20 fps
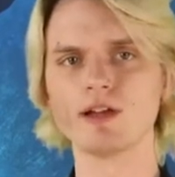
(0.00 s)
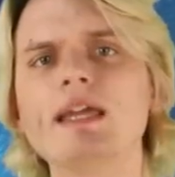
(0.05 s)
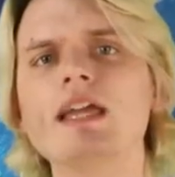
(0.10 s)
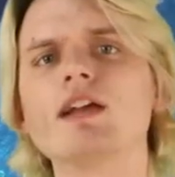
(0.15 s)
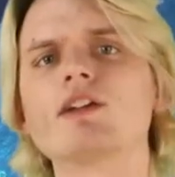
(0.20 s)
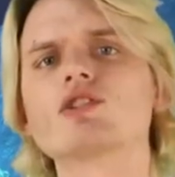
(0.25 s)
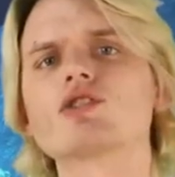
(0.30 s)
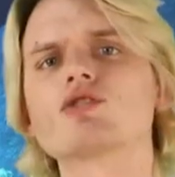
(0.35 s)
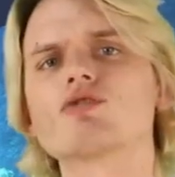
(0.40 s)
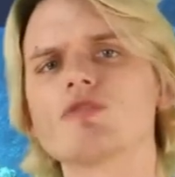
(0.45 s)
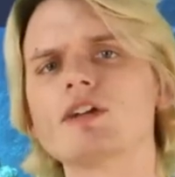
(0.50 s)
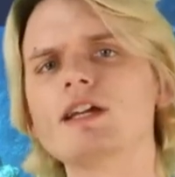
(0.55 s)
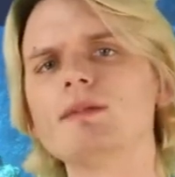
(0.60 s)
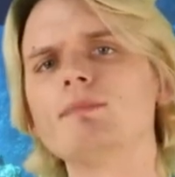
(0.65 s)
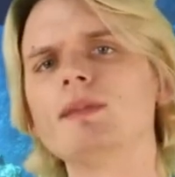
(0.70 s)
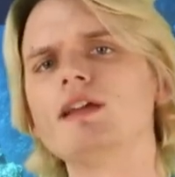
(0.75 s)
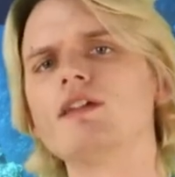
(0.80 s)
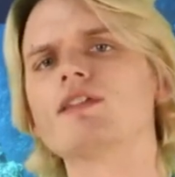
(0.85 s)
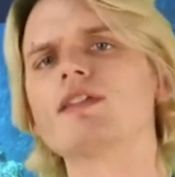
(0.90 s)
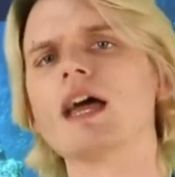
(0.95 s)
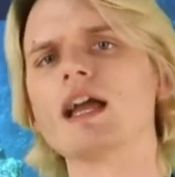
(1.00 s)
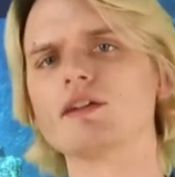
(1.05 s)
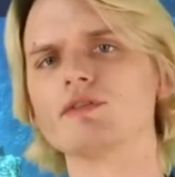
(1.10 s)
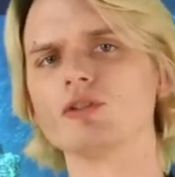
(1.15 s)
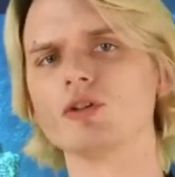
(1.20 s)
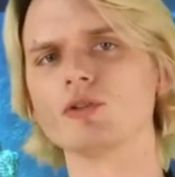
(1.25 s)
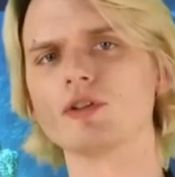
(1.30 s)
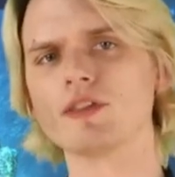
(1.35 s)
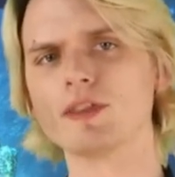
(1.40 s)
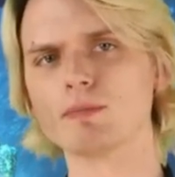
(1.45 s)
Be extremely
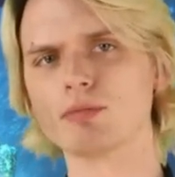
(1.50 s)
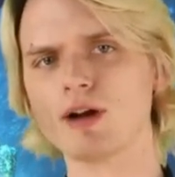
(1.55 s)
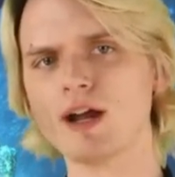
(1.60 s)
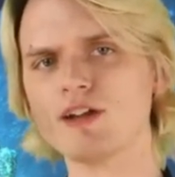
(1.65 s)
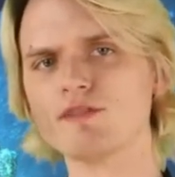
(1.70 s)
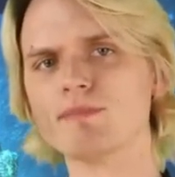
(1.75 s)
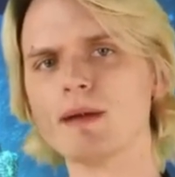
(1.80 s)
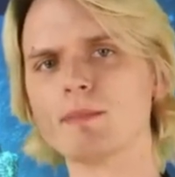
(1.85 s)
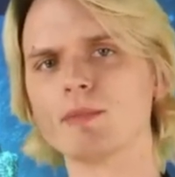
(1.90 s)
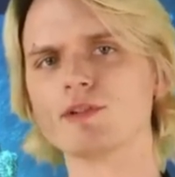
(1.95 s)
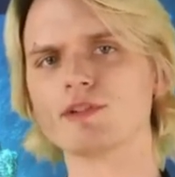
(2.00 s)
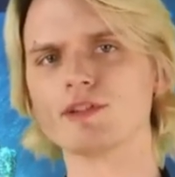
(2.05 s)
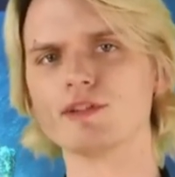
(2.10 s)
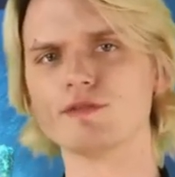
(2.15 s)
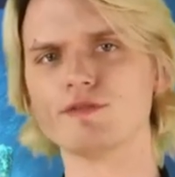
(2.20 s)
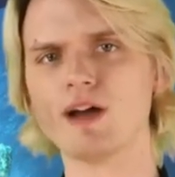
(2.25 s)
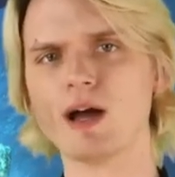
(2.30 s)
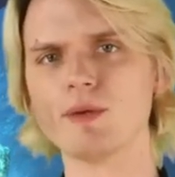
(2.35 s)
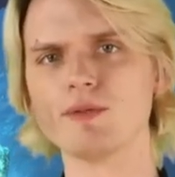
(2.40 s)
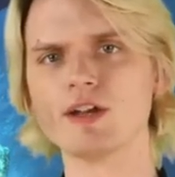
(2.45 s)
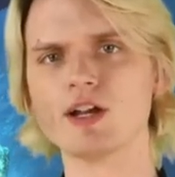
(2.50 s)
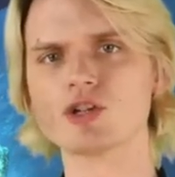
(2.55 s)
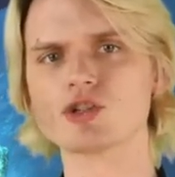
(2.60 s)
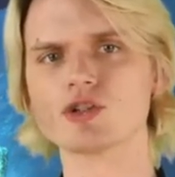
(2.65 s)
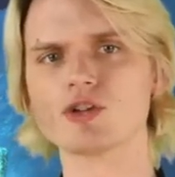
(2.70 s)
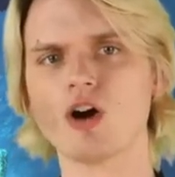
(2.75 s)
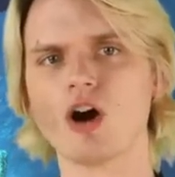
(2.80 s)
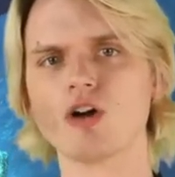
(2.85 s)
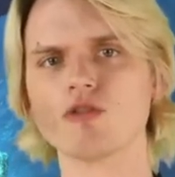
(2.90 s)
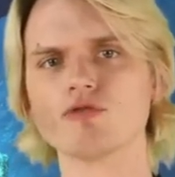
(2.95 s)
thankful that the brave members of the
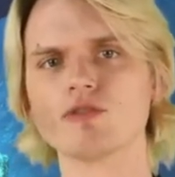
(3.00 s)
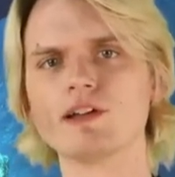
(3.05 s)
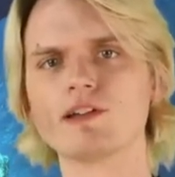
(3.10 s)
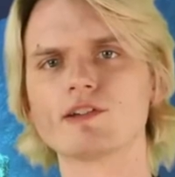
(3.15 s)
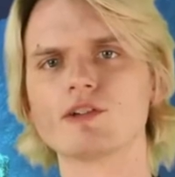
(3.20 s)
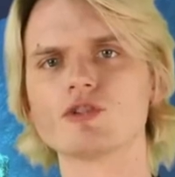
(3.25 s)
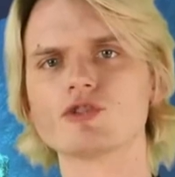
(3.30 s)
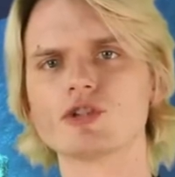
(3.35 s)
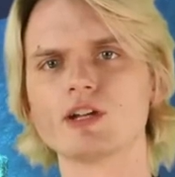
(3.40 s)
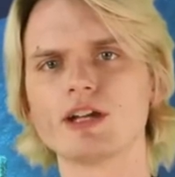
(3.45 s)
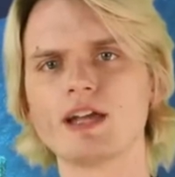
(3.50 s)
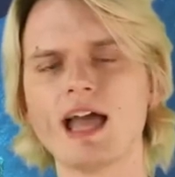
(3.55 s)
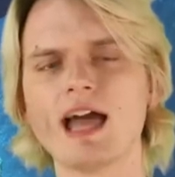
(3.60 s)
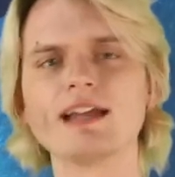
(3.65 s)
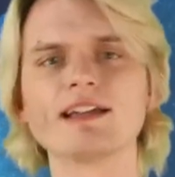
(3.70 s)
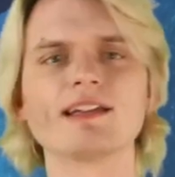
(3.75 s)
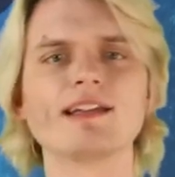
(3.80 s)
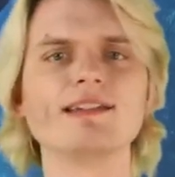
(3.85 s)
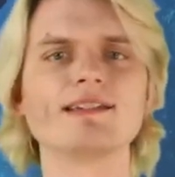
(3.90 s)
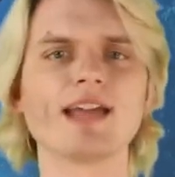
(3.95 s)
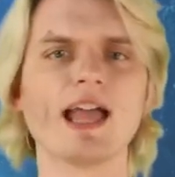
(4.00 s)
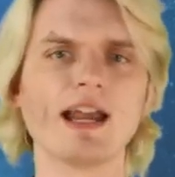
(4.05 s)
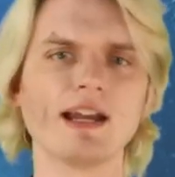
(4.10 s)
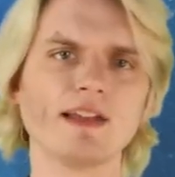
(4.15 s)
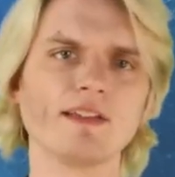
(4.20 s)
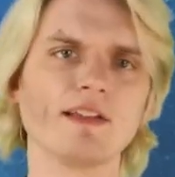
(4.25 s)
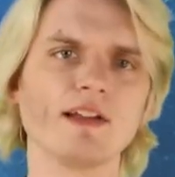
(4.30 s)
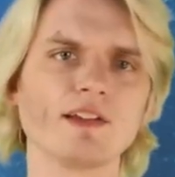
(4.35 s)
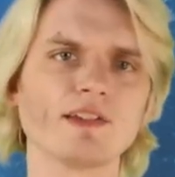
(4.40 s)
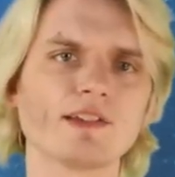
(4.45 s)
Foundation are researching and
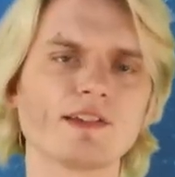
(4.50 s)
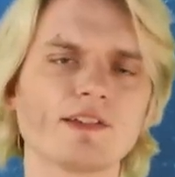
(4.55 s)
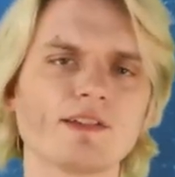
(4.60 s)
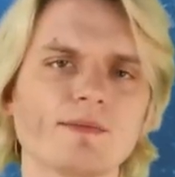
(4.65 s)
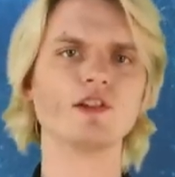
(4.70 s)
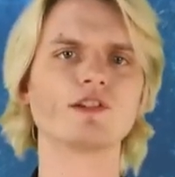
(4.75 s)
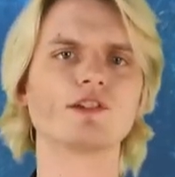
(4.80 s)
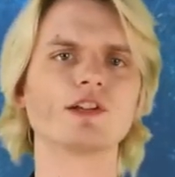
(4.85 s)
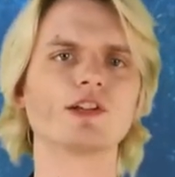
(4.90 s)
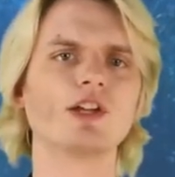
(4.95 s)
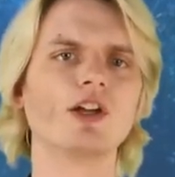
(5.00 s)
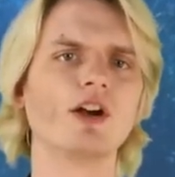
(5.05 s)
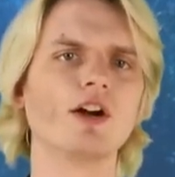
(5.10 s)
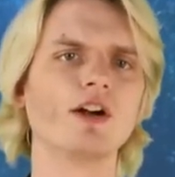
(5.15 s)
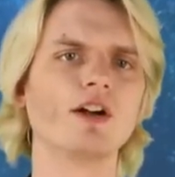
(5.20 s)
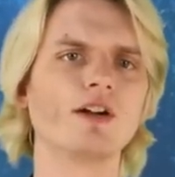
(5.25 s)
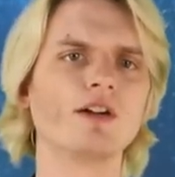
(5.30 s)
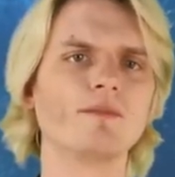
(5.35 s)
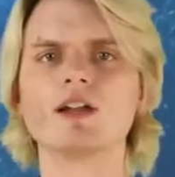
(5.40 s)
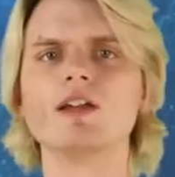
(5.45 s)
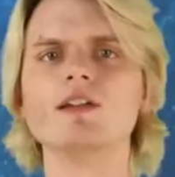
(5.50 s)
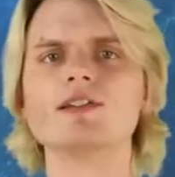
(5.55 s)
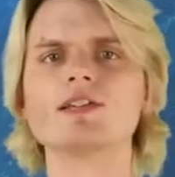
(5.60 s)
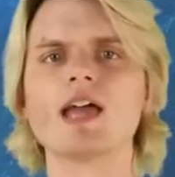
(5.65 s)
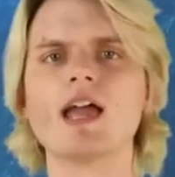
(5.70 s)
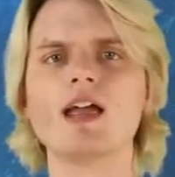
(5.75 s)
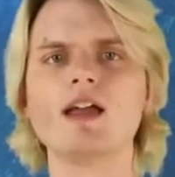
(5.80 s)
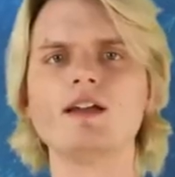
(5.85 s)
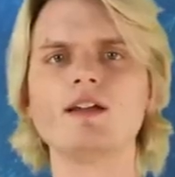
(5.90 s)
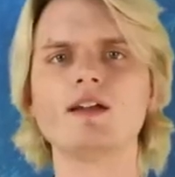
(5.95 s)
containing this secure,
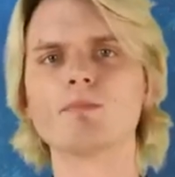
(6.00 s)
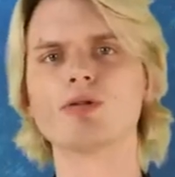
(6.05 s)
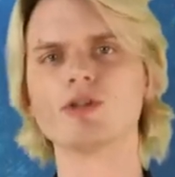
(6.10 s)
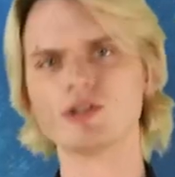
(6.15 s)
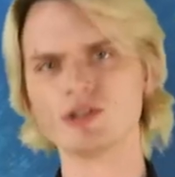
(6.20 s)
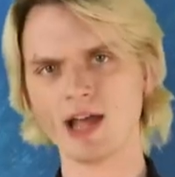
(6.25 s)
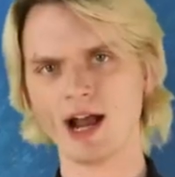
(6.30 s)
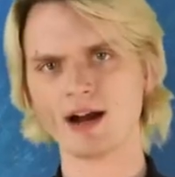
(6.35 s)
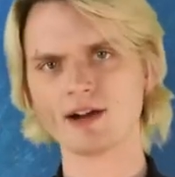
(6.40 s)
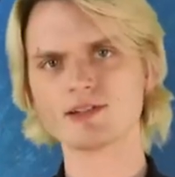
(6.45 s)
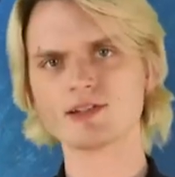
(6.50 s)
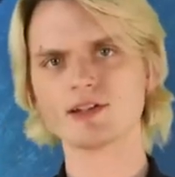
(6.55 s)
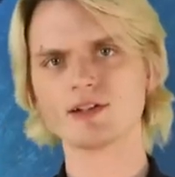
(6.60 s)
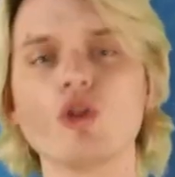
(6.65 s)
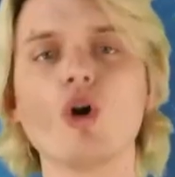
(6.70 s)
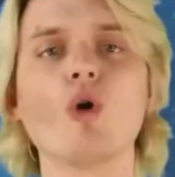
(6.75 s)
contain, protect.